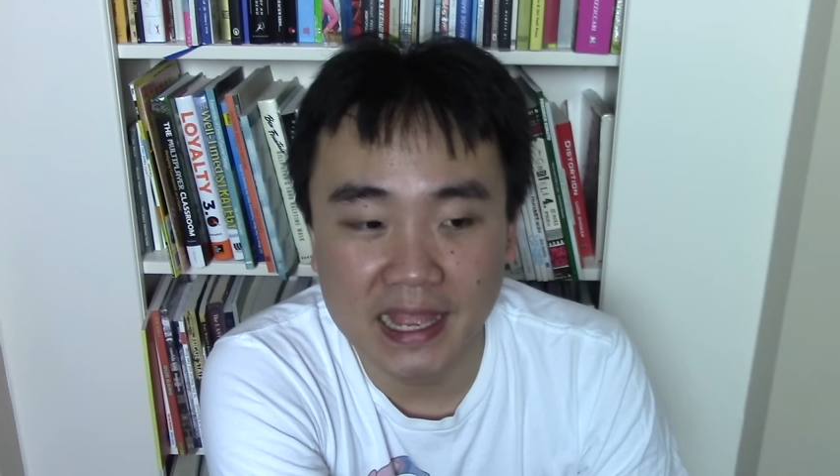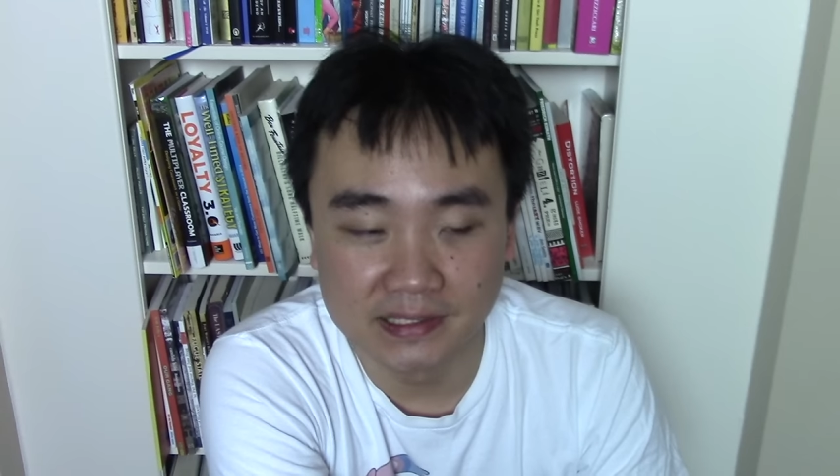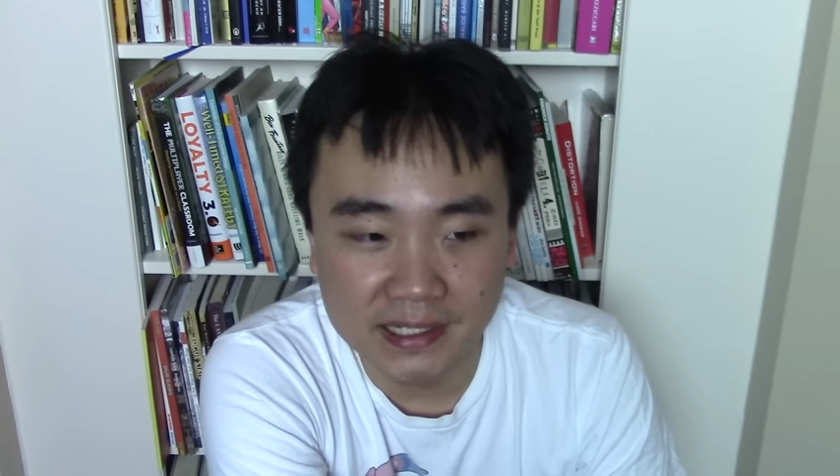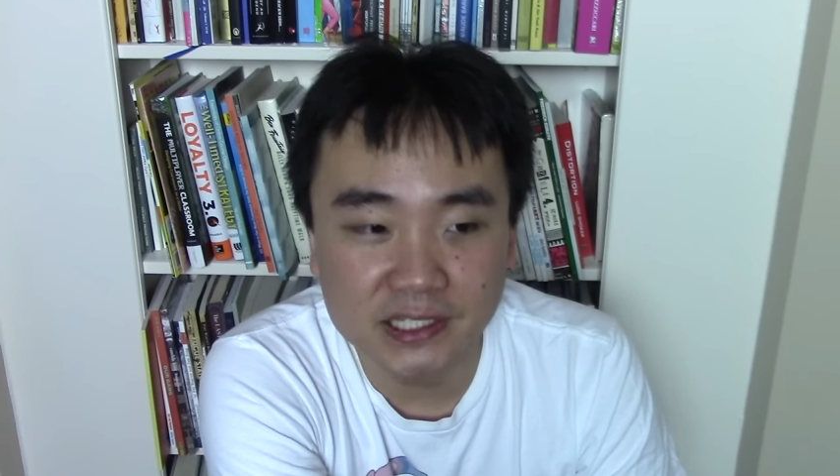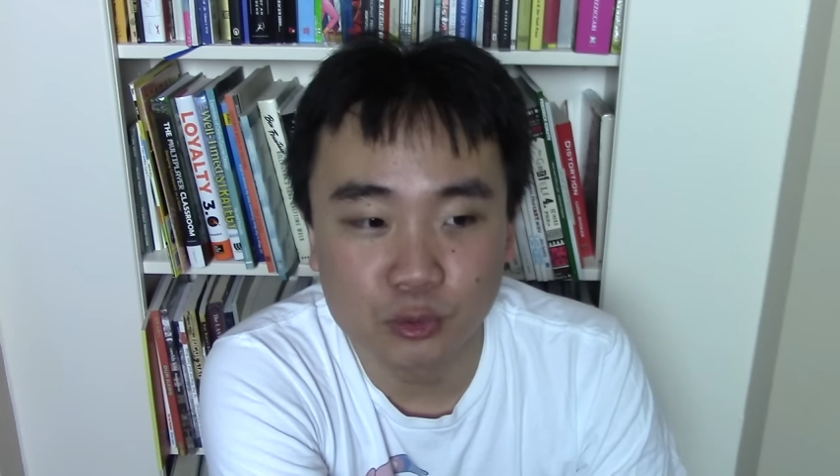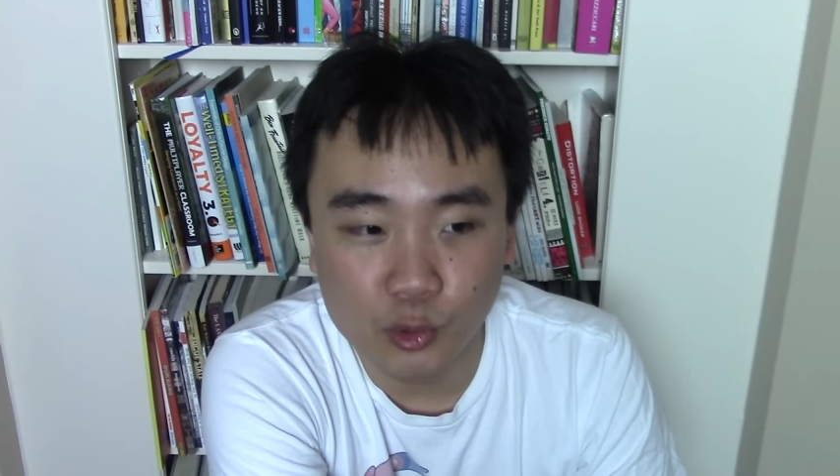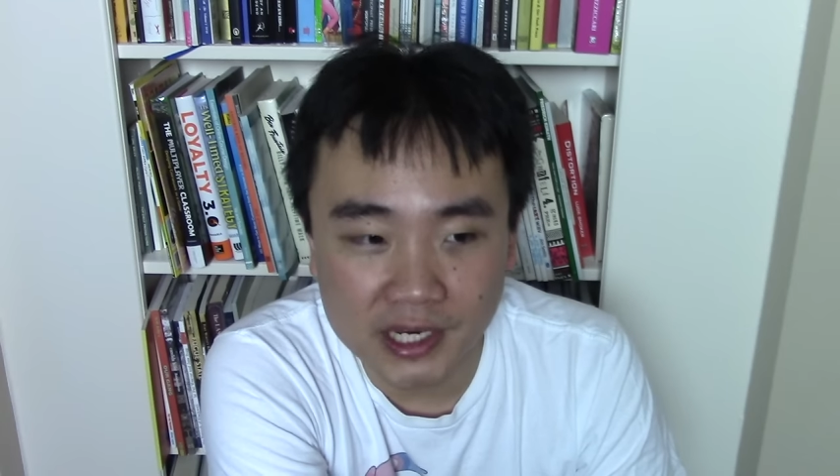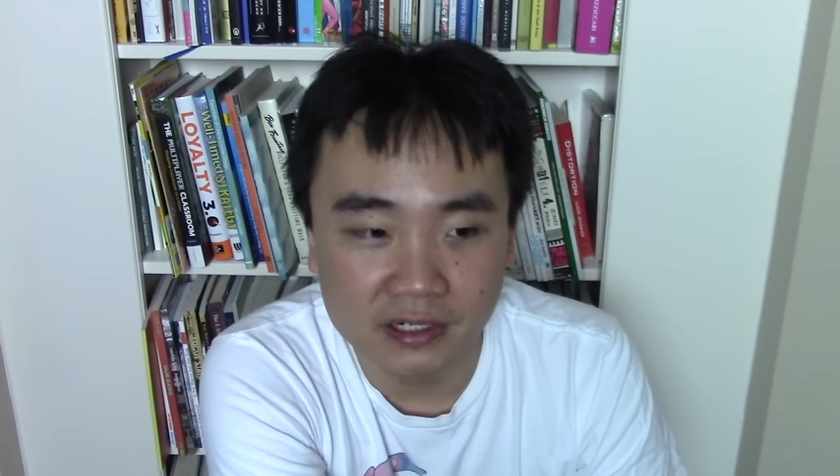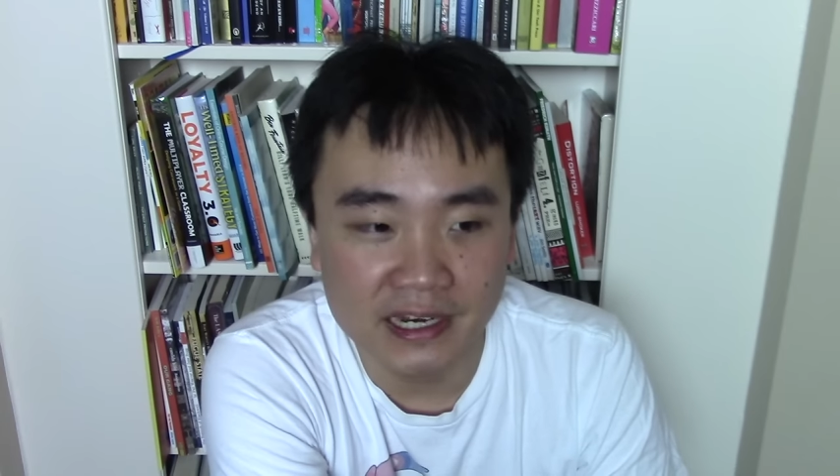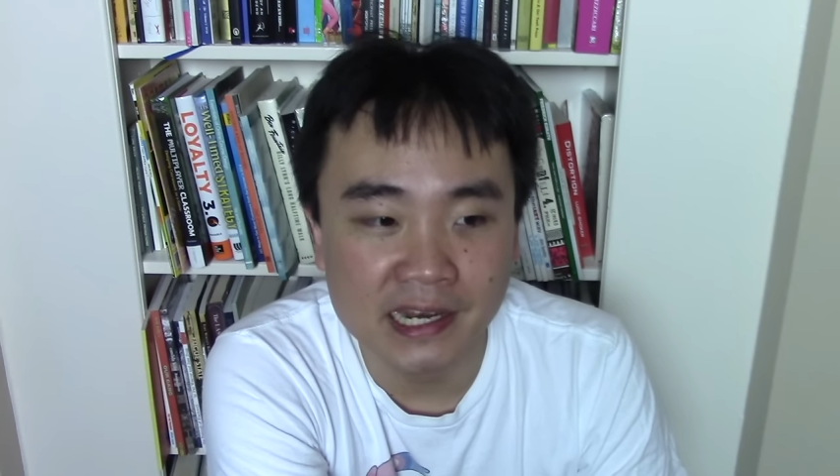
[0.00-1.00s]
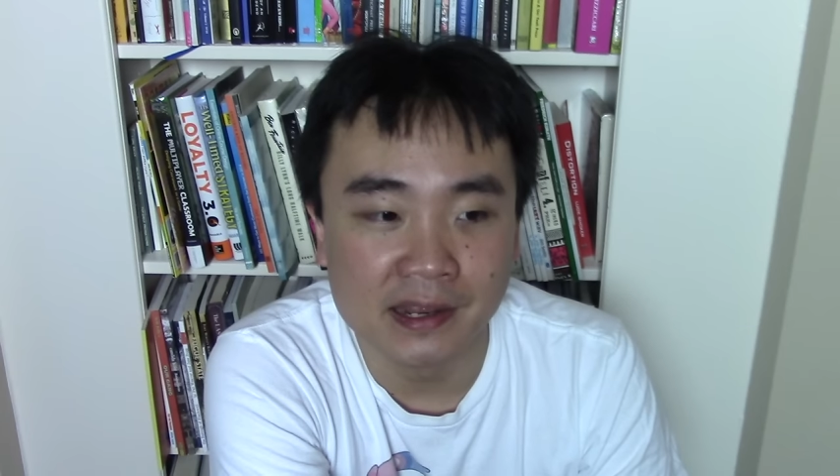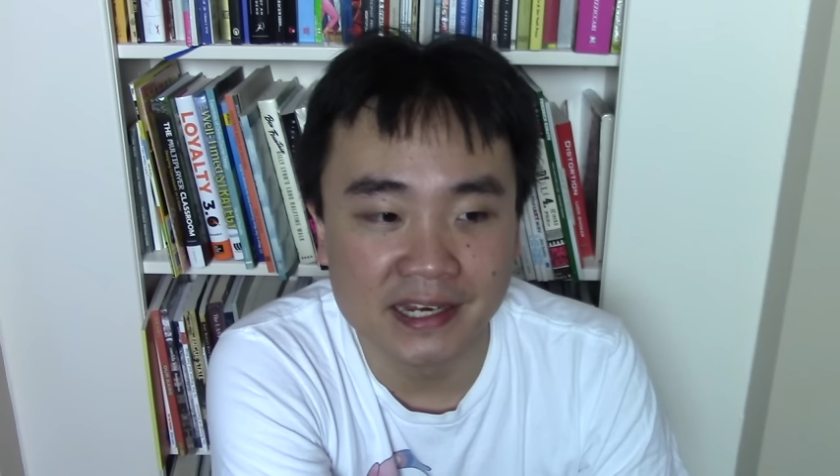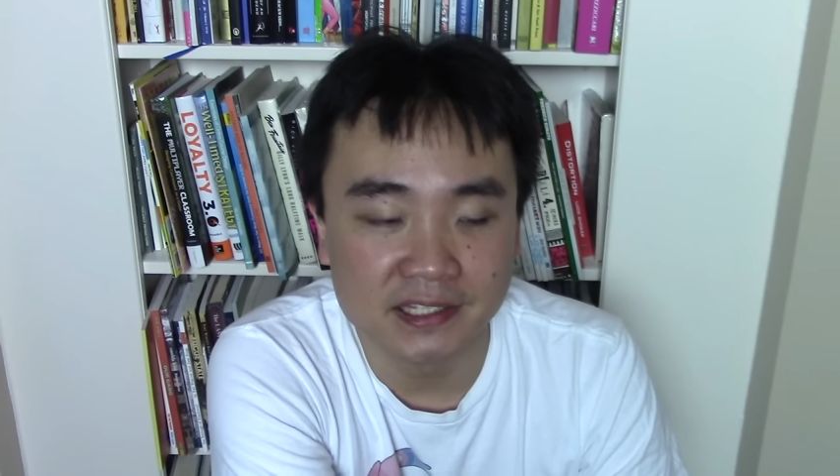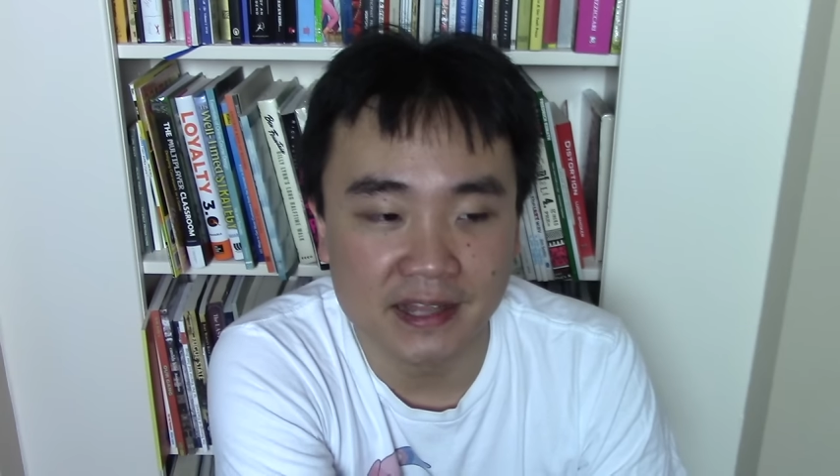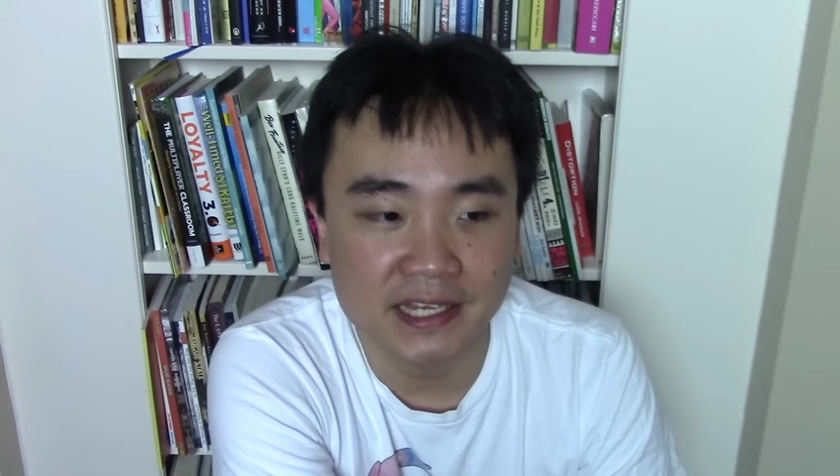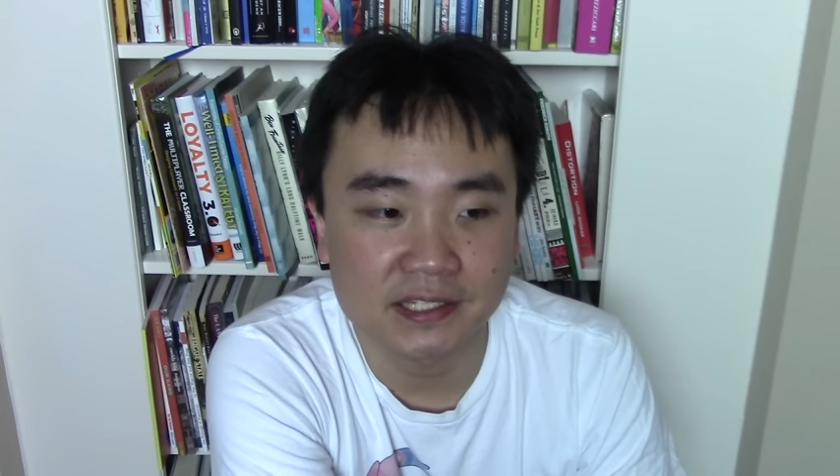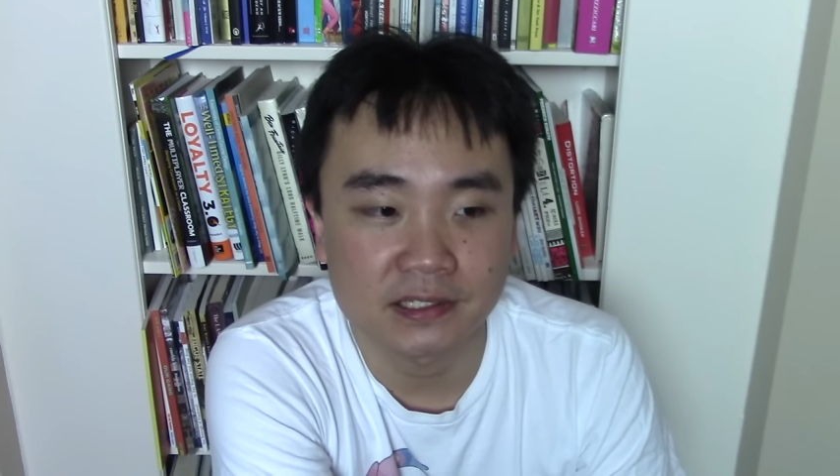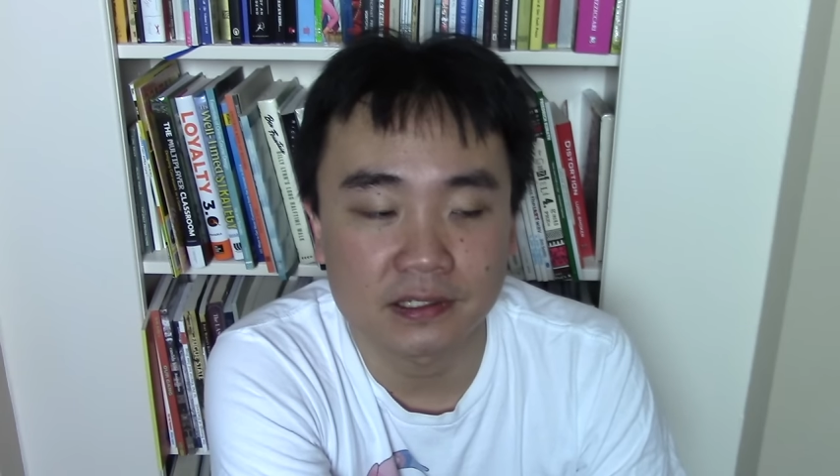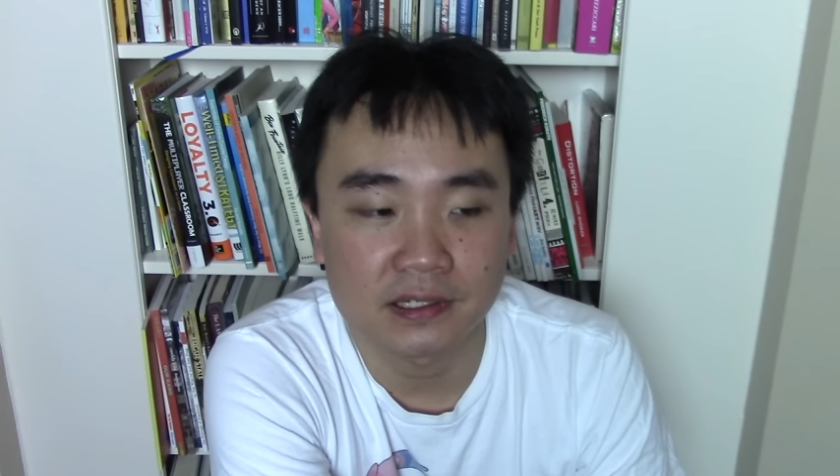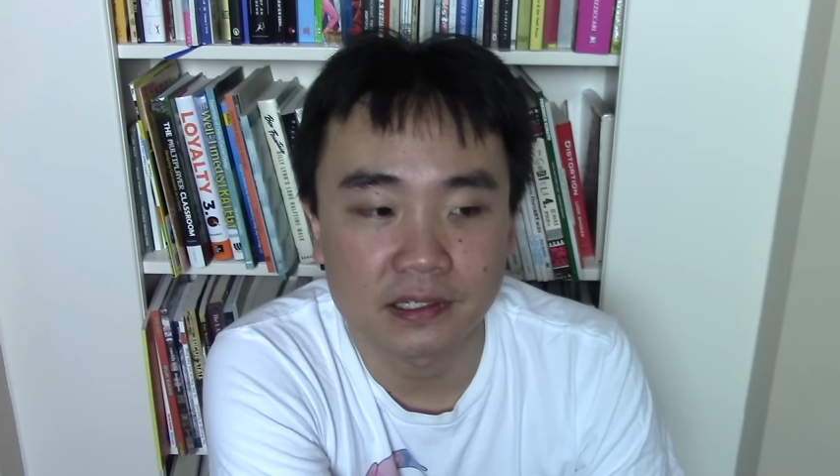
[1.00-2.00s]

think it's weaker and it's less,